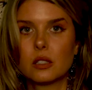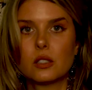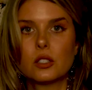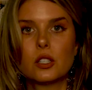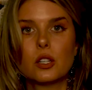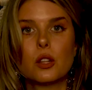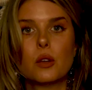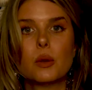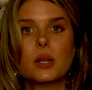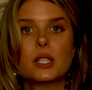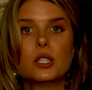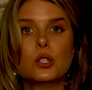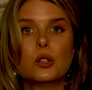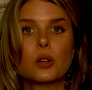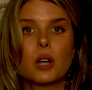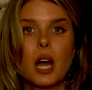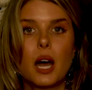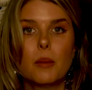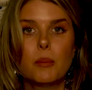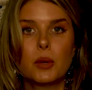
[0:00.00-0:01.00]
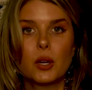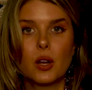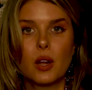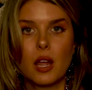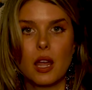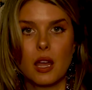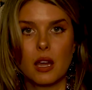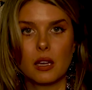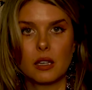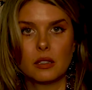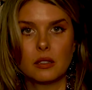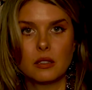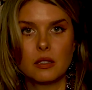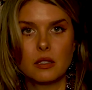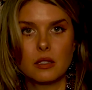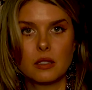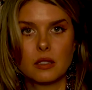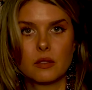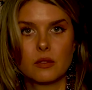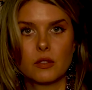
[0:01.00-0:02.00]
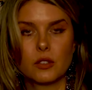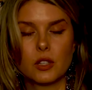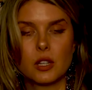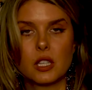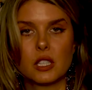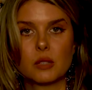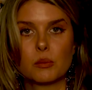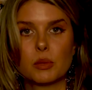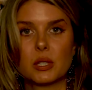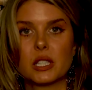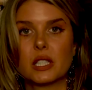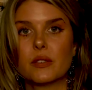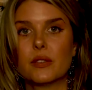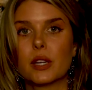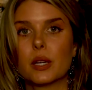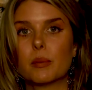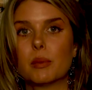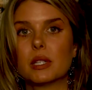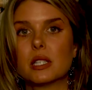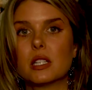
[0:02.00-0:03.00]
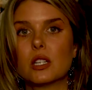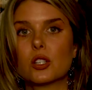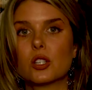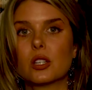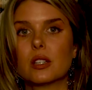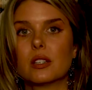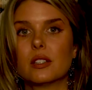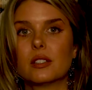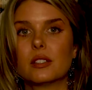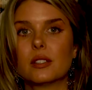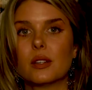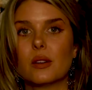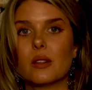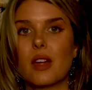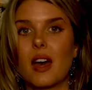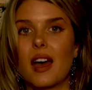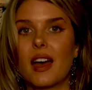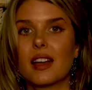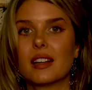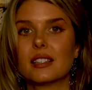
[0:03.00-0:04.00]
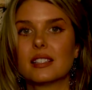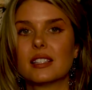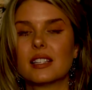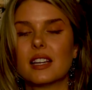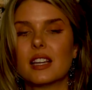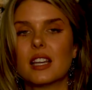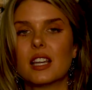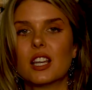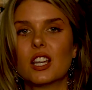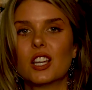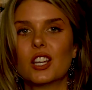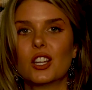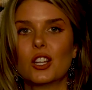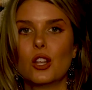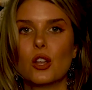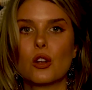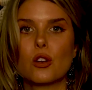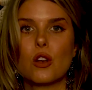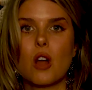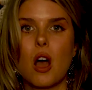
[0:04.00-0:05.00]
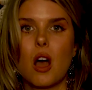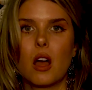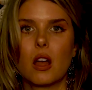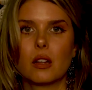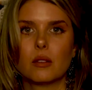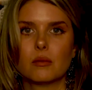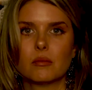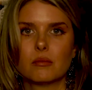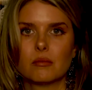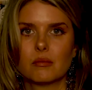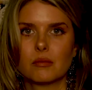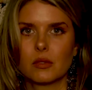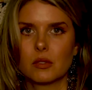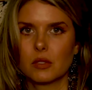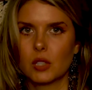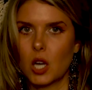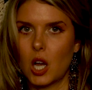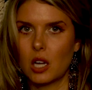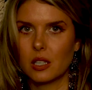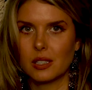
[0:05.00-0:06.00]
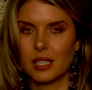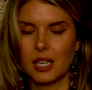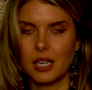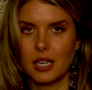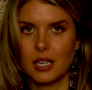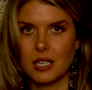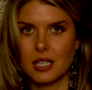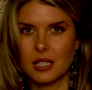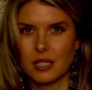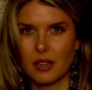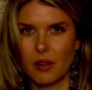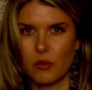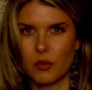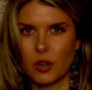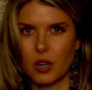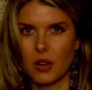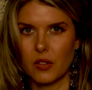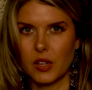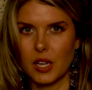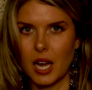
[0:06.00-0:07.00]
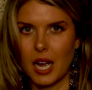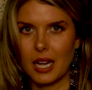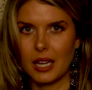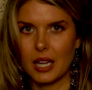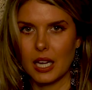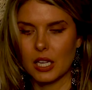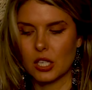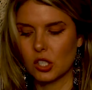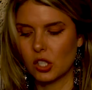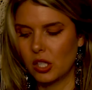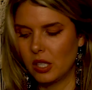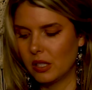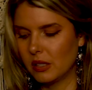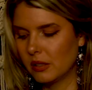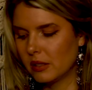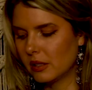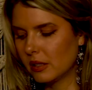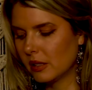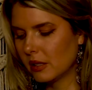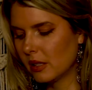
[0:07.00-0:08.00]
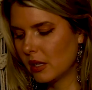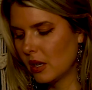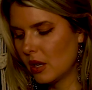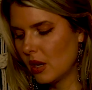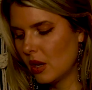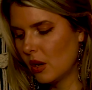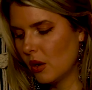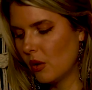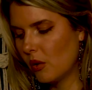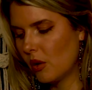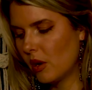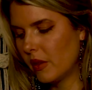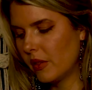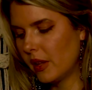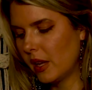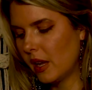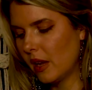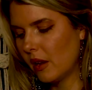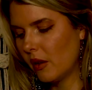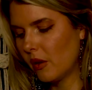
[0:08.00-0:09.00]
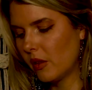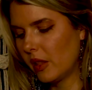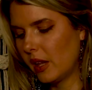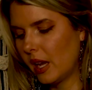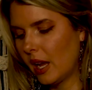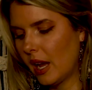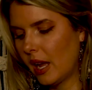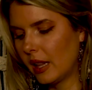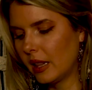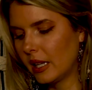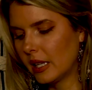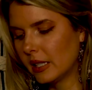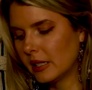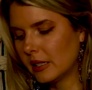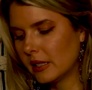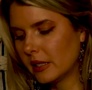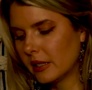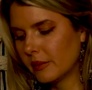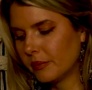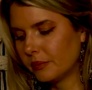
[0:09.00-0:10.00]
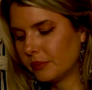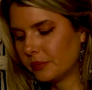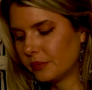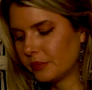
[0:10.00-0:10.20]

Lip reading: So the reason you cup your hands for this specific position is so that you're not causing any discomfort on the eyelashes or on the eyelids.